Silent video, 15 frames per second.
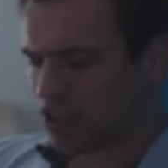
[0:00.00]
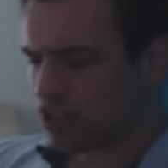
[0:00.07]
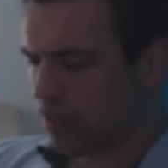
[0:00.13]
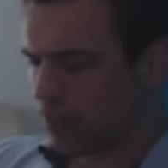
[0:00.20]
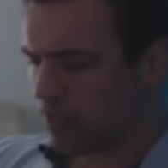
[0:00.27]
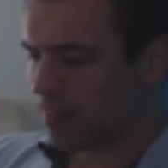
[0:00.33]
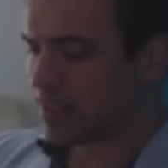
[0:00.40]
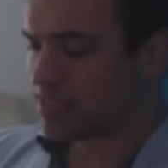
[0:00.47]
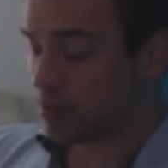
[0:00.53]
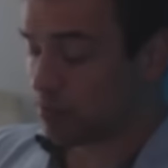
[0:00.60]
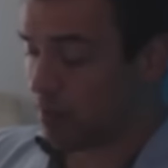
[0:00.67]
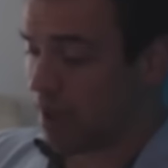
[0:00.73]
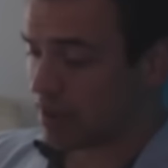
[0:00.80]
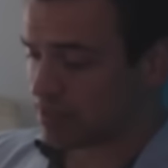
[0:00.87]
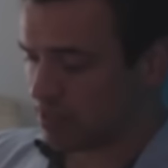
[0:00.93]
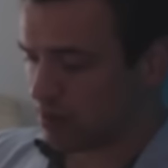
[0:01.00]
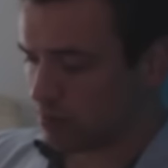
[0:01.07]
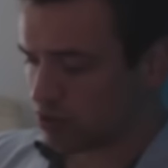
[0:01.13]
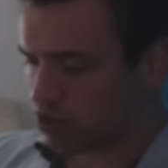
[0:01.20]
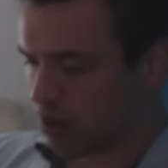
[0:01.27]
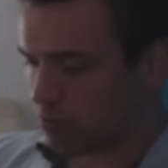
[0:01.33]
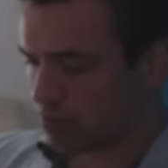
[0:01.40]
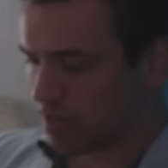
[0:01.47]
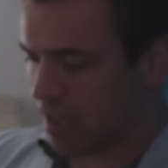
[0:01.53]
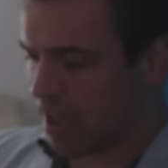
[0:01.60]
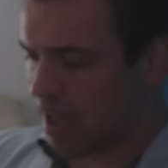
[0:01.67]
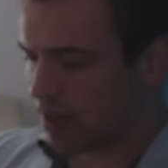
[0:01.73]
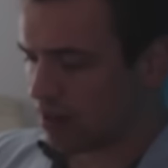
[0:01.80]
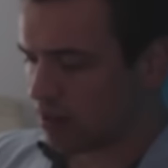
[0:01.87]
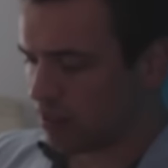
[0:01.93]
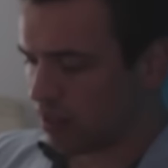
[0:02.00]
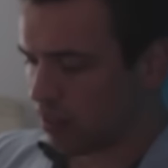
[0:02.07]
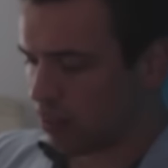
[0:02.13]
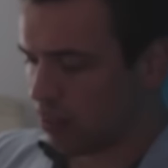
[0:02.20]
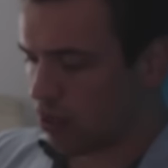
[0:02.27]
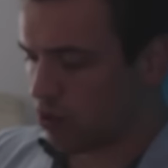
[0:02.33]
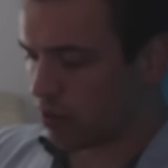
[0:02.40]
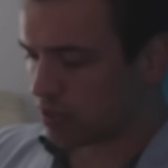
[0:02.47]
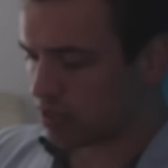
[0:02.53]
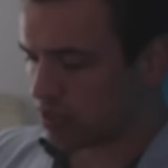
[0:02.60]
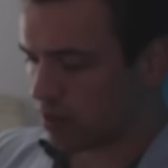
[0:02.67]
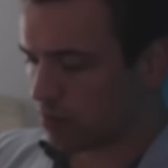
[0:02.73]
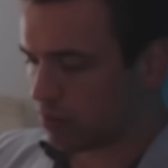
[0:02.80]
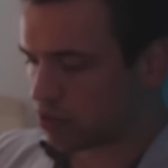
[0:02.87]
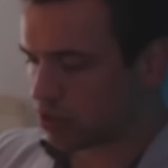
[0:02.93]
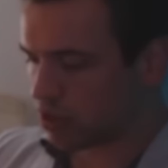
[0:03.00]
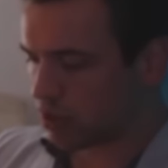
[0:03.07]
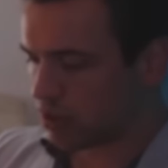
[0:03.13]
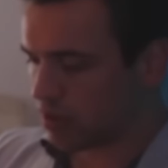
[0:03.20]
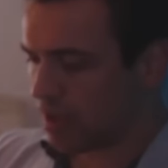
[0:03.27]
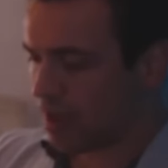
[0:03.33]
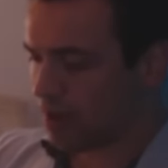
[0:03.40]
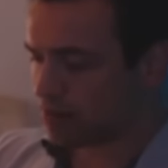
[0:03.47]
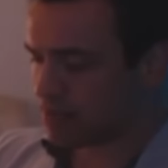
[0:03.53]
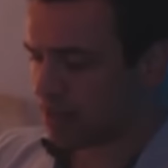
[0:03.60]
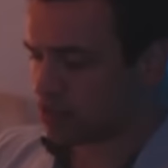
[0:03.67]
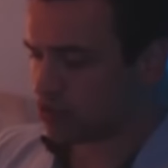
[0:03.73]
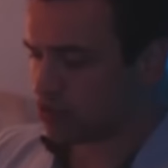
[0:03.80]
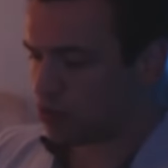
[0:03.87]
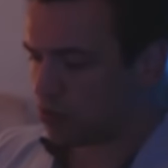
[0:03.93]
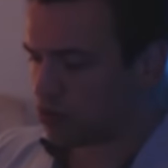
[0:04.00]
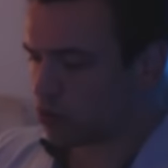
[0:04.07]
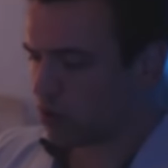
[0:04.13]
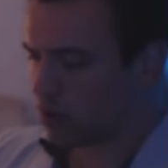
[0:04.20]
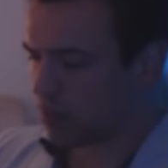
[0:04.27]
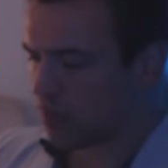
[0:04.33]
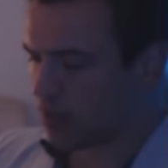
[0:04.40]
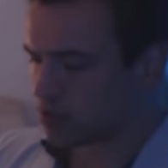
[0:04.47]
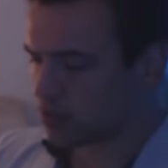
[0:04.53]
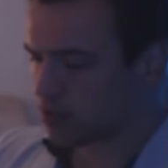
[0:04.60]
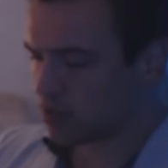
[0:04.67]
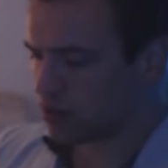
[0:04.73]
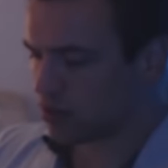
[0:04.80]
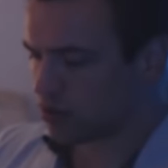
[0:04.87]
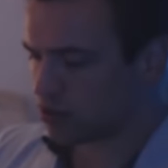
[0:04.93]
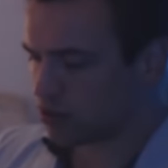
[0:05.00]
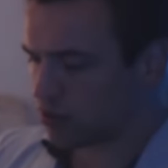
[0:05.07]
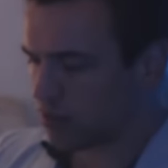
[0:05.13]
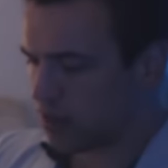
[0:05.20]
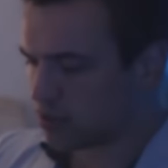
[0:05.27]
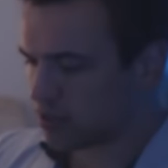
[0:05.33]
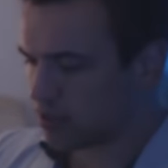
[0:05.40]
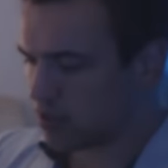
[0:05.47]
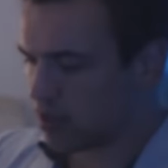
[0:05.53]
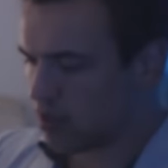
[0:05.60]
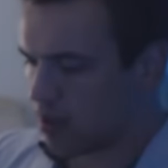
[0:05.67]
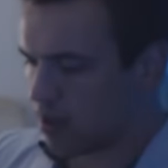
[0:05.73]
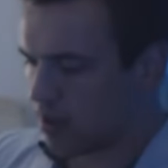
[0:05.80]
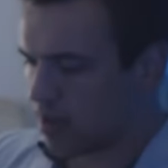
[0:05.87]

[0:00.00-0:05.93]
Actually, I think that's the max temperature. I was at the lowest temperature. Yeah, I was at 20,000 or 2,000.